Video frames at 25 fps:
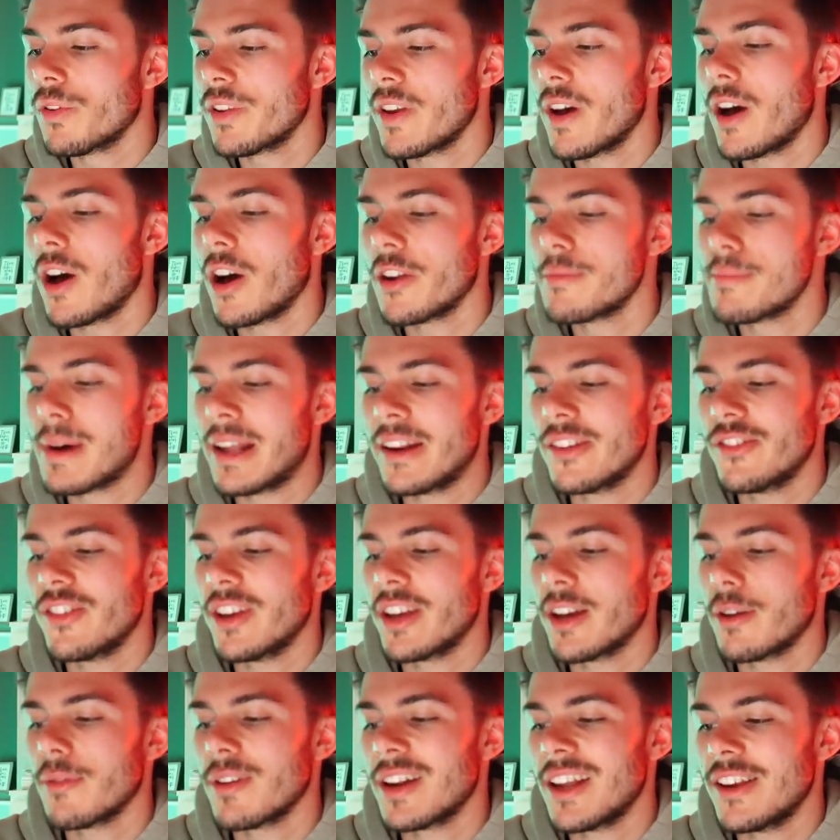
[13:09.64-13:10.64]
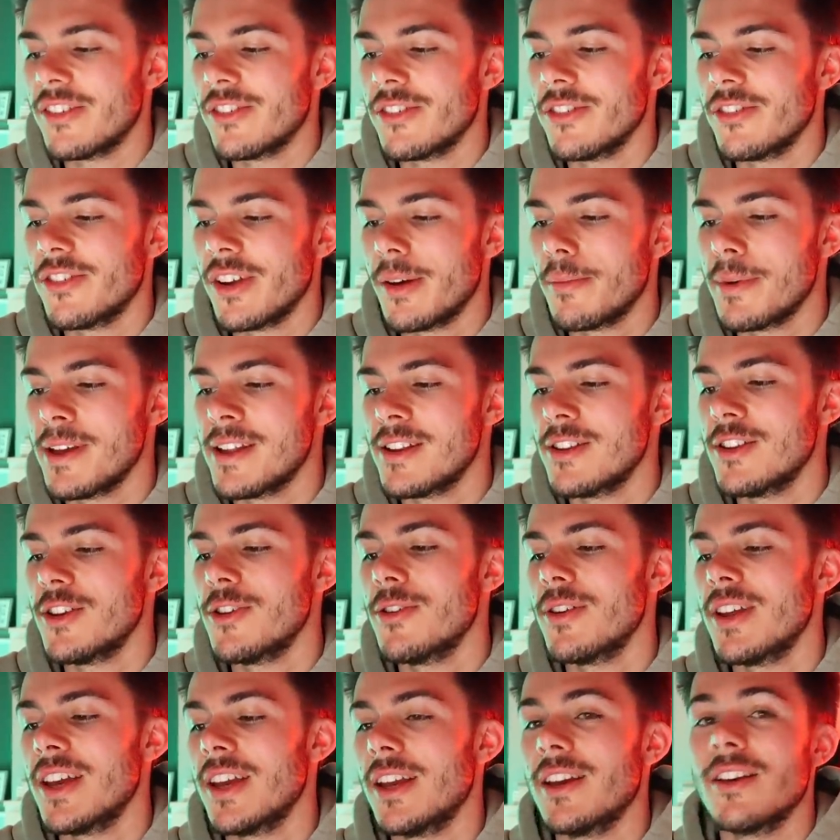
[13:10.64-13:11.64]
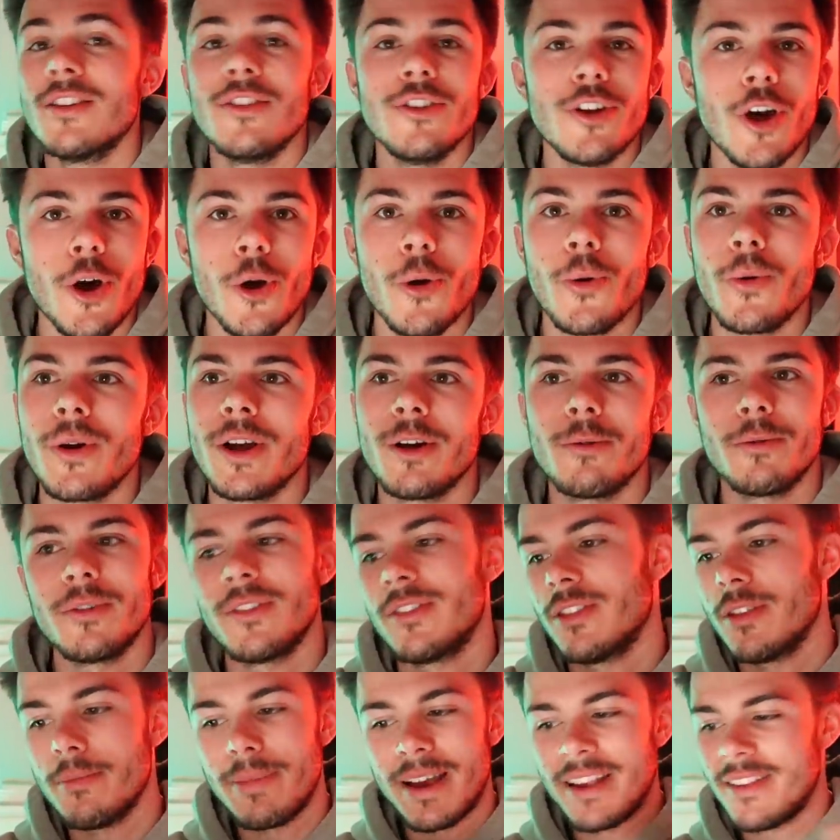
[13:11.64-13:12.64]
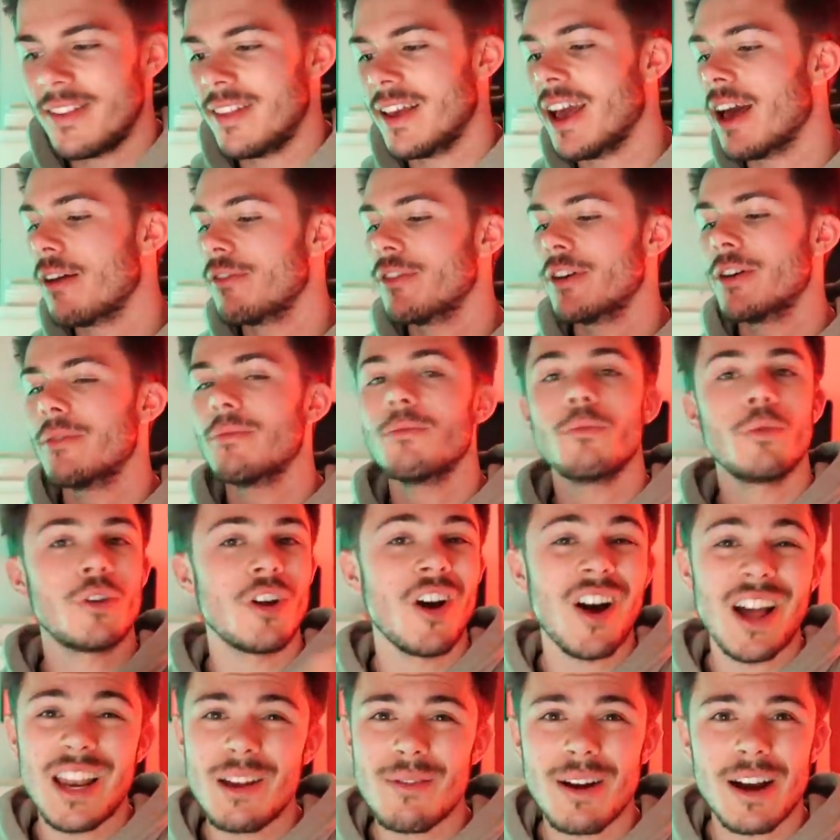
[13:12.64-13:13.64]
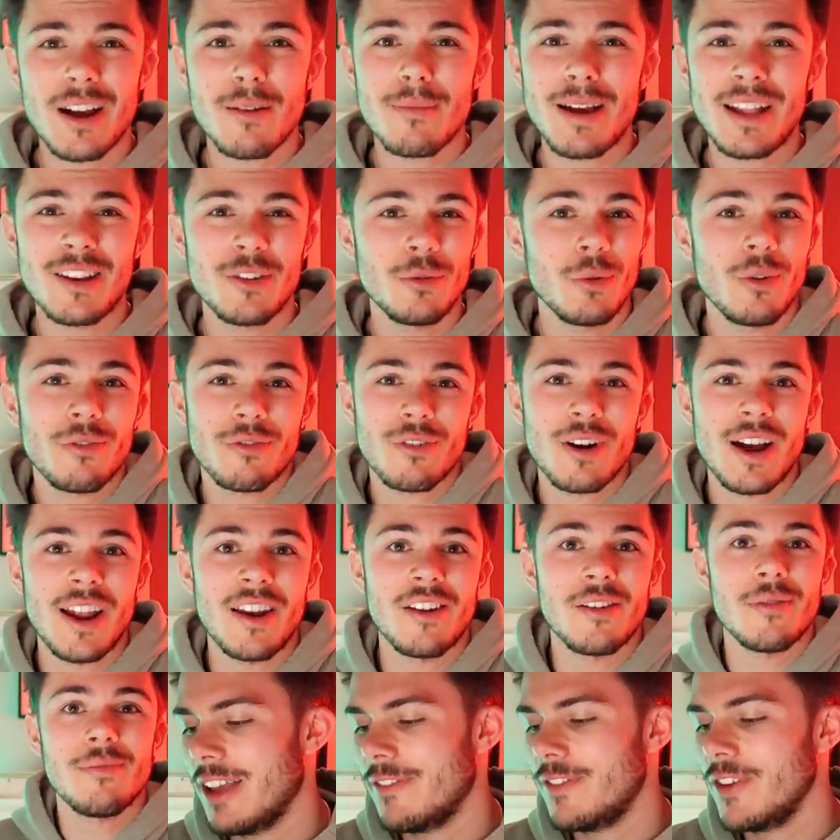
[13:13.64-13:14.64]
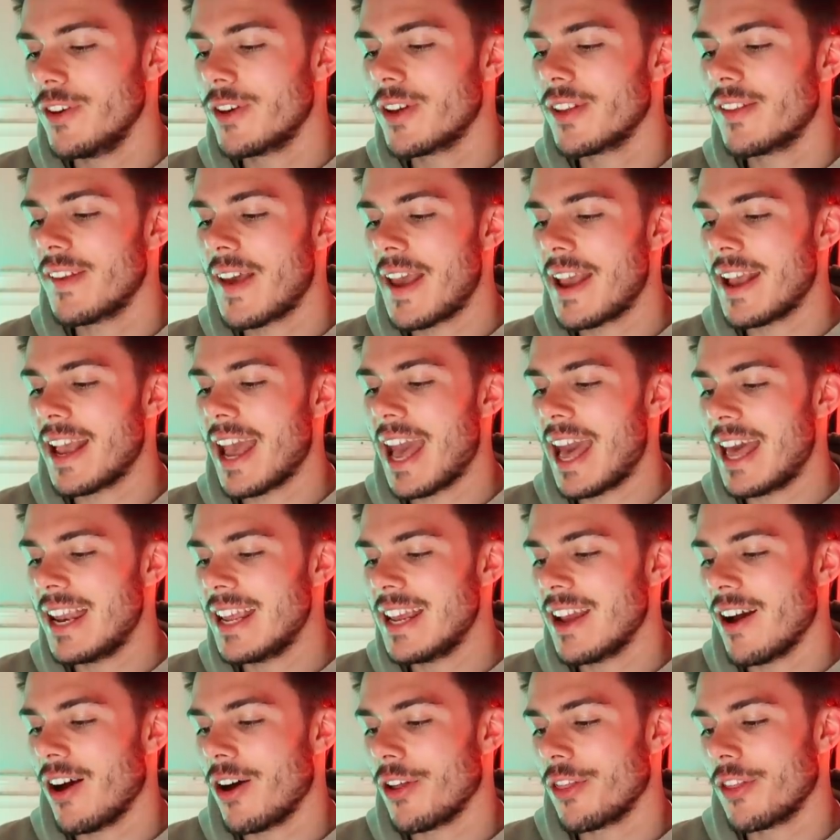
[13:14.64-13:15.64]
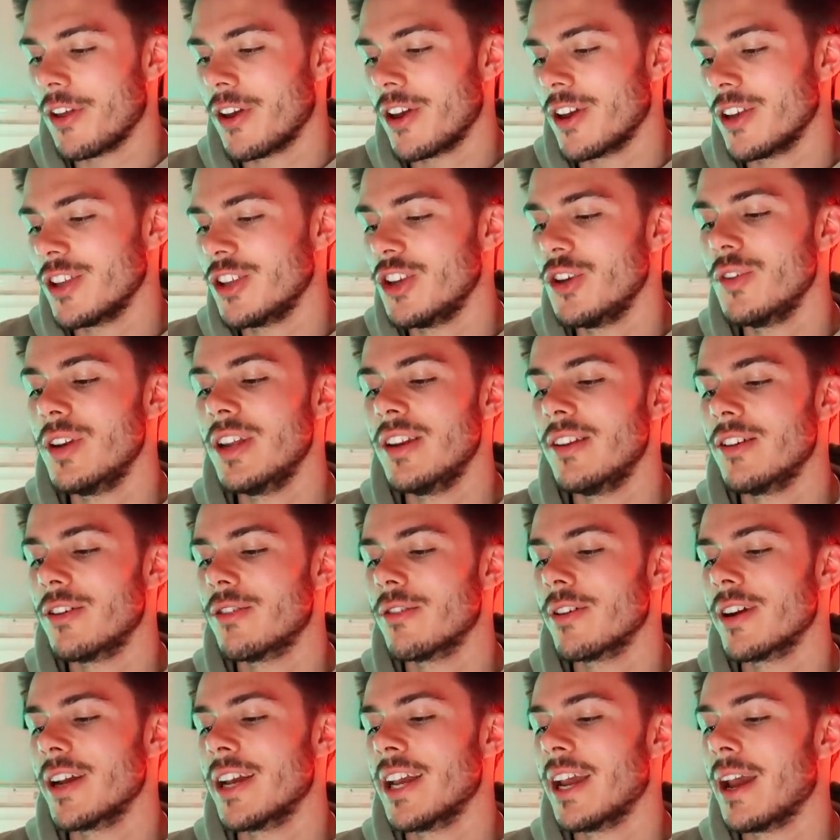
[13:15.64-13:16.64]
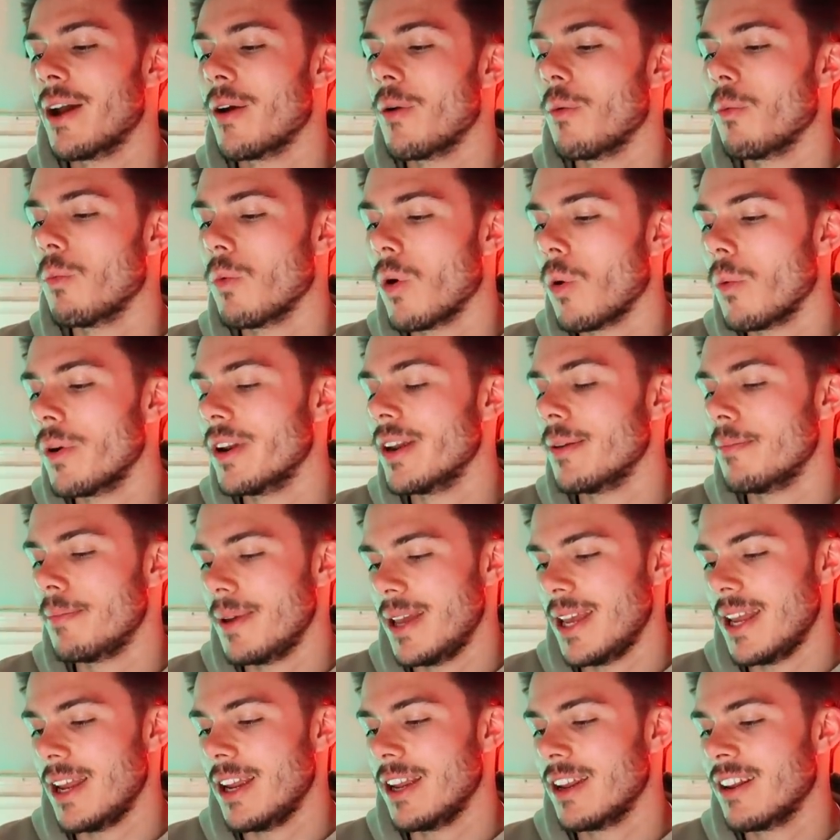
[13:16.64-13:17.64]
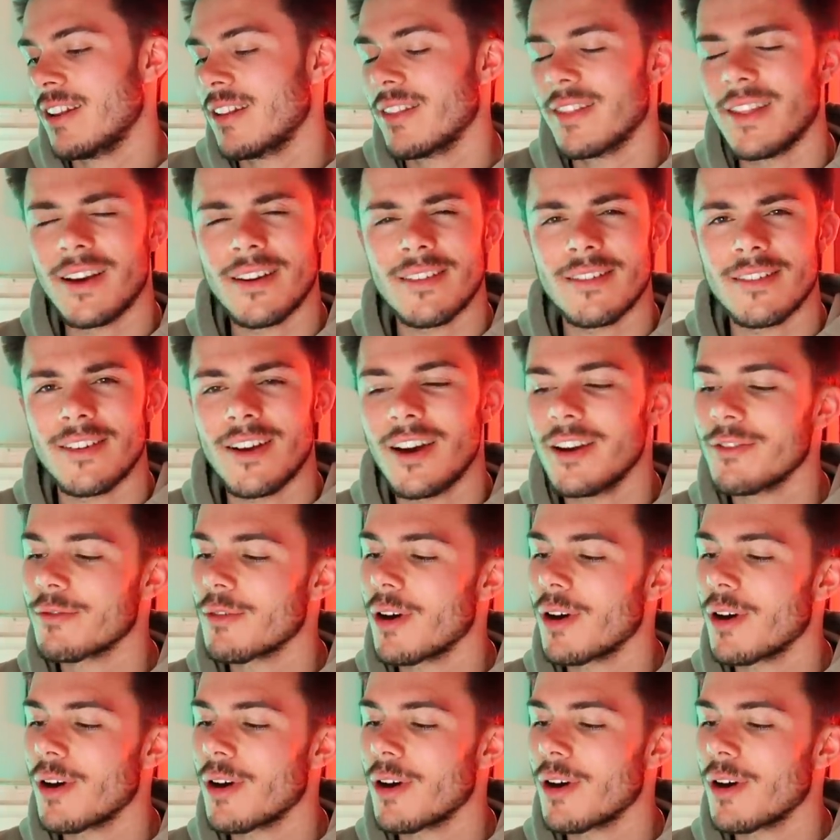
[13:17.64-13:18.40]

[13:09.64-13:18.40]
it hard managing a relationship in uni? No, it was the best thing ever. Would highly recommend to a friend. If you could take any other uni degree, what would it be? That kind of